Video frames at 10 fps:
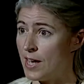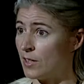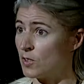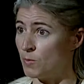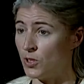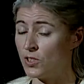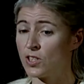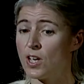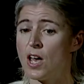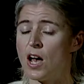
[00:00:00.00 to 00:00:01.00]

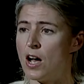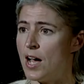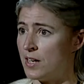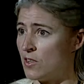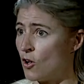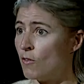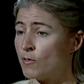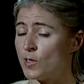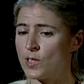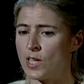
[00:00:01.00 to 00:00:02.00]
announcement and in the
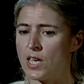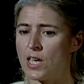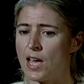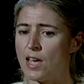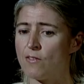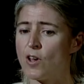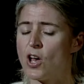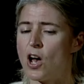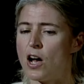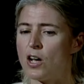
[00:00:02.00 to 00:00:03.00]
conference that he gave.
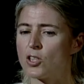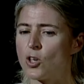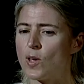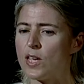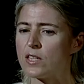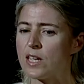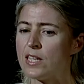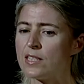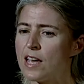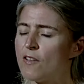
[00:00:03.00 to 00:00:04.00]
So
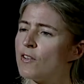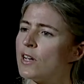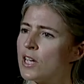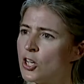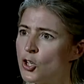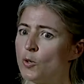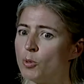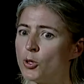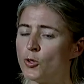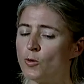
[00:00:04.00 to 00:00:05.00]
he's definitely a new
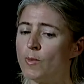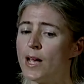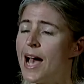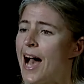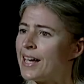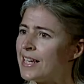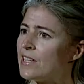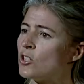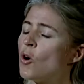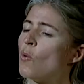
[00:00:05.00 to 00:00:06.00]
broom, and
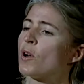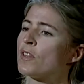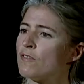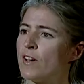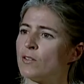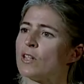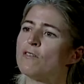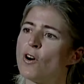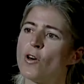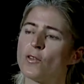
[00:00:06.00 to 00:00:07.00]
he's not one of the
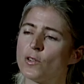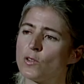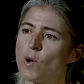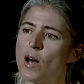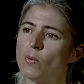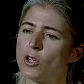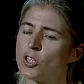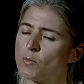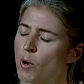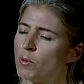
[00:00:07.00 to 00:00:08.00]
founding fathers as well,
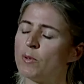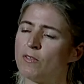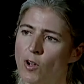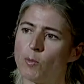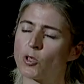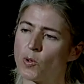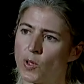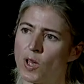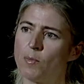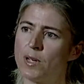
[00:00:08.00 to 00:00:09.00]
which is probably very much
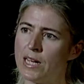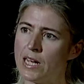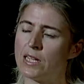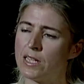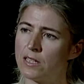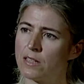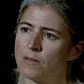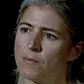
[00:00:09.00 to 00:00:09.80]
what the company needed.